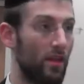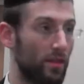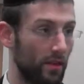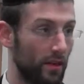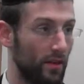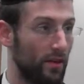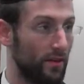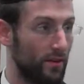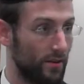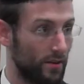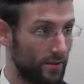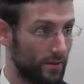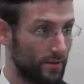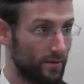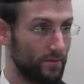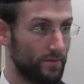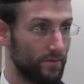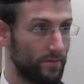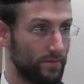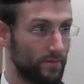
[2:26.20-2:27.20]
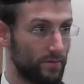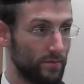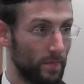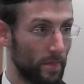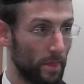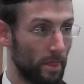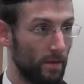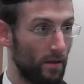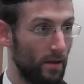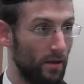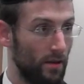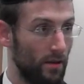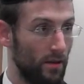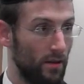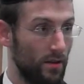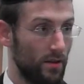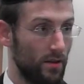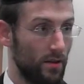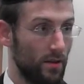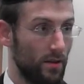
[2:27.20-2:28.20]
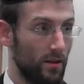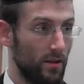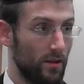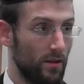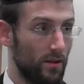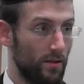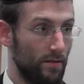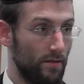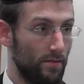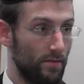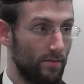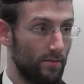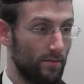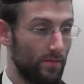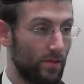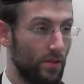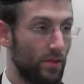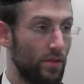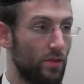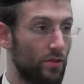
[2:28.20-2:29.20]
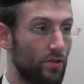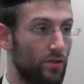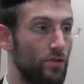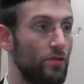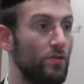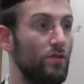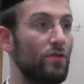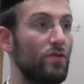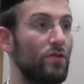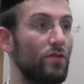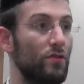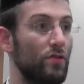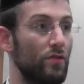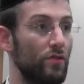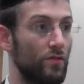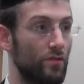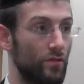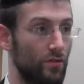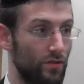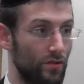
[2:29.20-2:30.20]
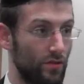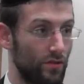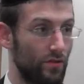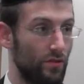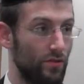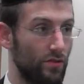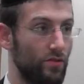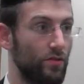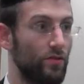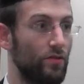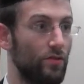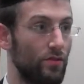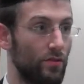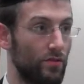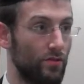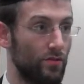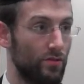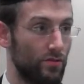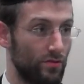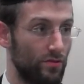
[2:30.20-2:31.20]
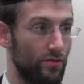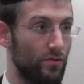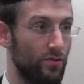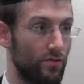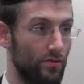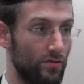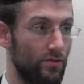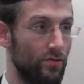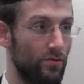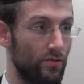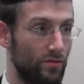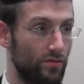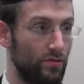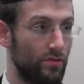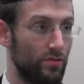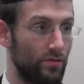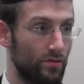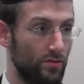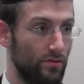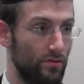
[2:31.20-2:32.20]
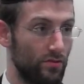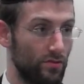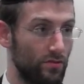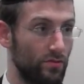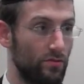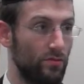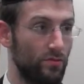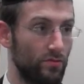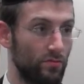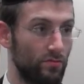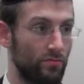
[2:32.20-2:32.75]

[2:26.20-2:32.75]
So why is that again? Why is it that he's only... I mean, I understand if it's just 2 and 3, because then he doesn't want to...